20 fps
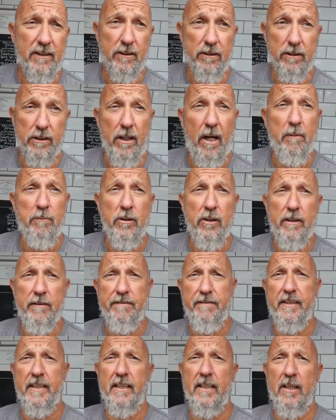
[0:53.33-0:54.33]
So I'm going to
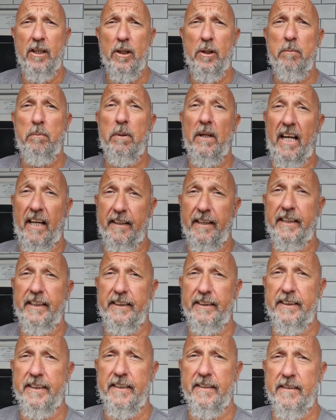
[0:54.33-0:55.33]
fit a Planner
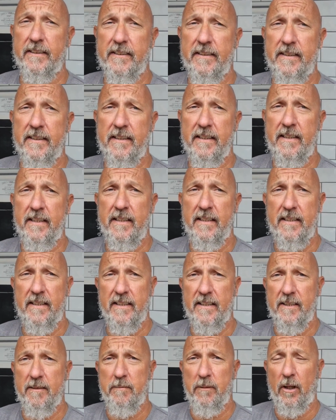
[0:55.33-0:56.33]
heater.
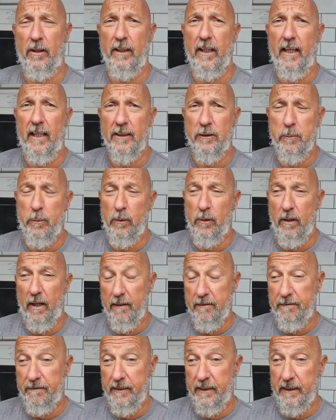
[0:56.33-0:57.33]
On the last boat I
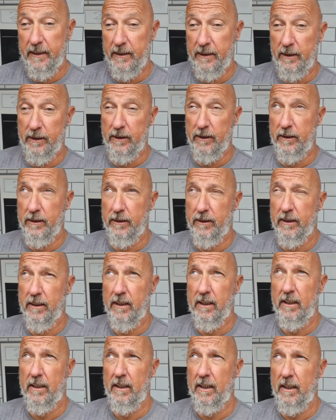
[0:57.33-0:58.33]
fitted
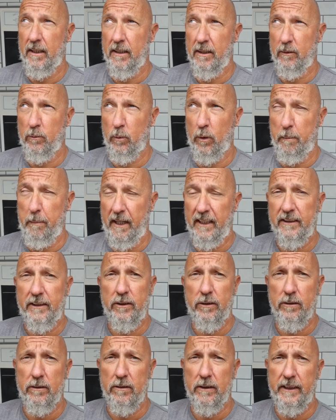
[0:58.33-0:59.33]

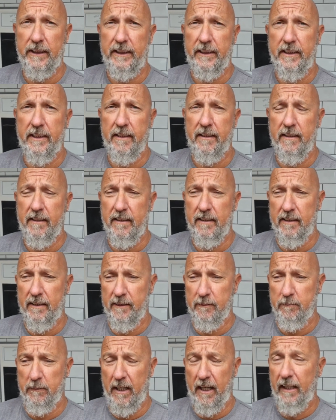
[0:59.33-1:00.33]
Webasto heater.
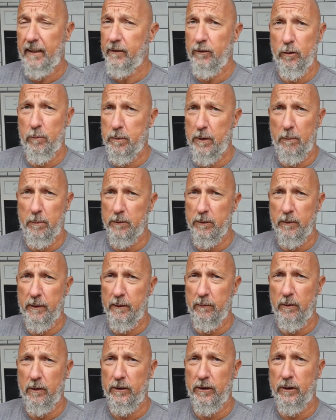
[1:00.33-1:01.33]
I had no problems with
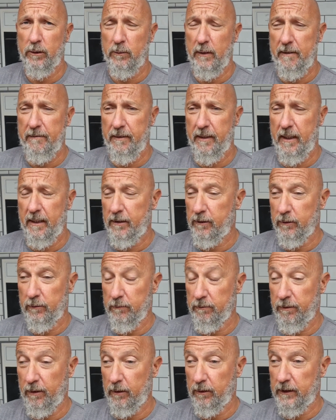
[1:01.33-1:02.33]
it whatsoever, I
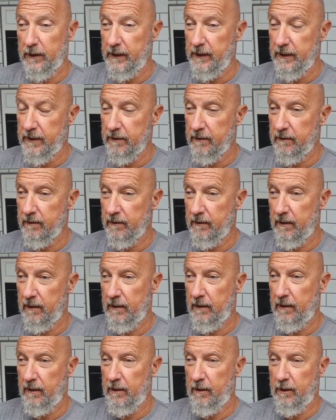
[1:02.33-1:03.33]
couldn't fault it.
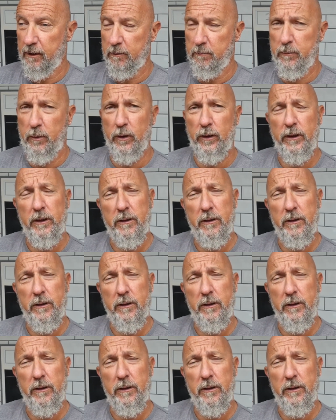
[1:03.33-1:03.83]
But